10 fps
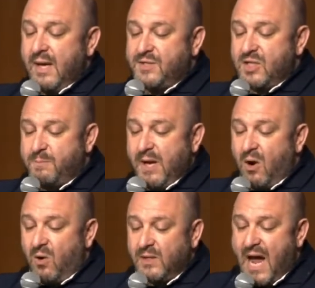It says,
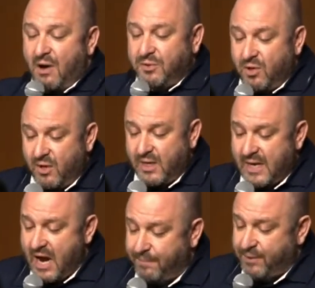behold how good
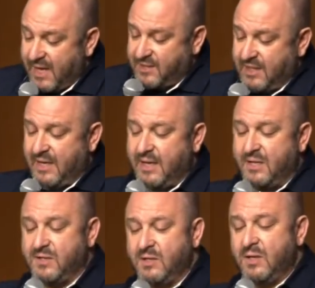and how pleasant it
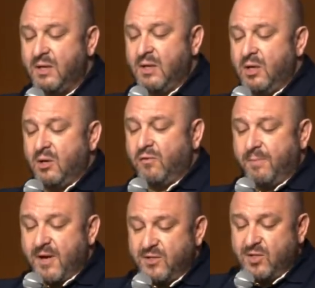is
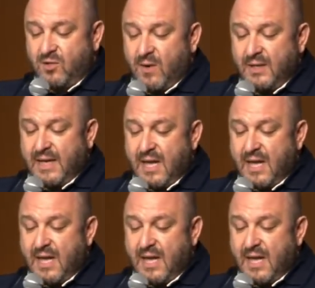for brothers to dwell